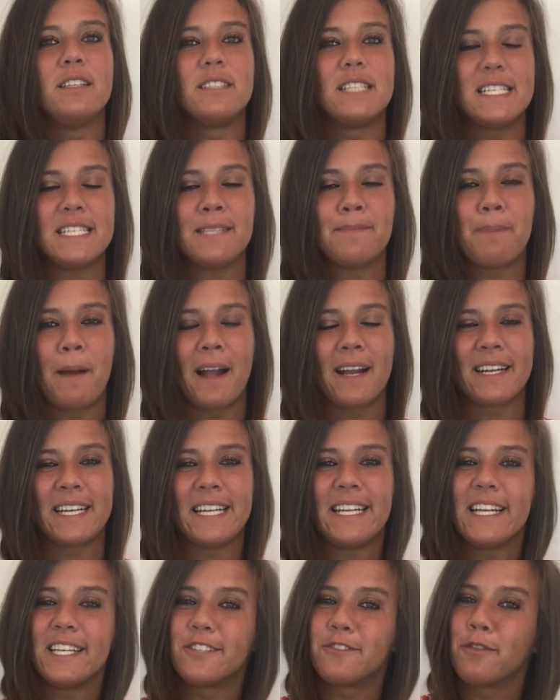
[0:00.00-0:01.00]
This
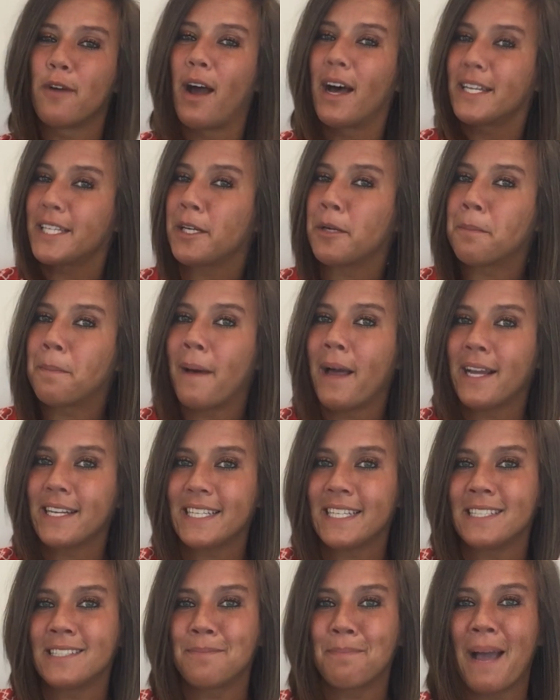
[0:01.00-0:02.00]
bargain is for all you
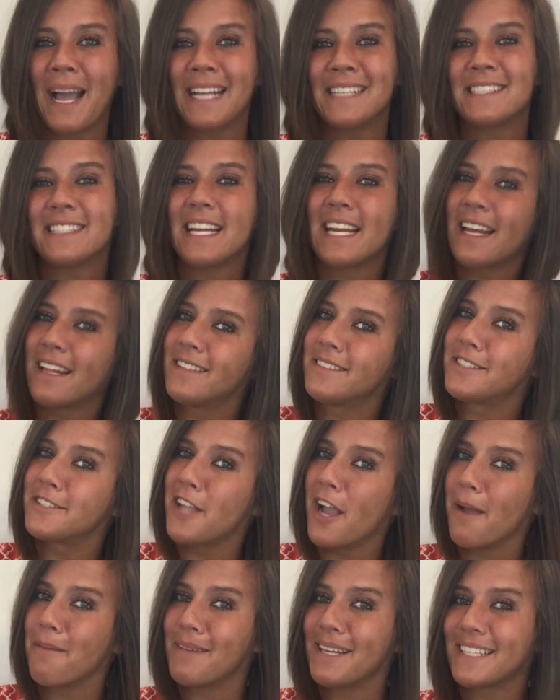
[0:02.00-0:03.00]
pumpkin spice and
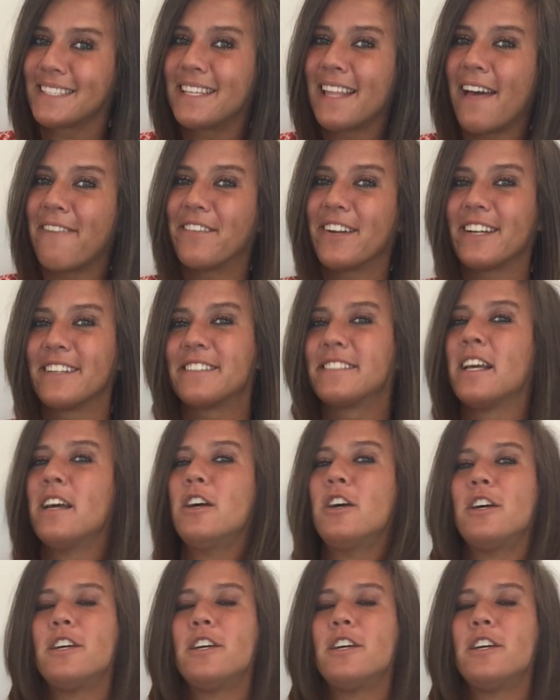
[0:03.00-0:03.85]
Starbucks lovers.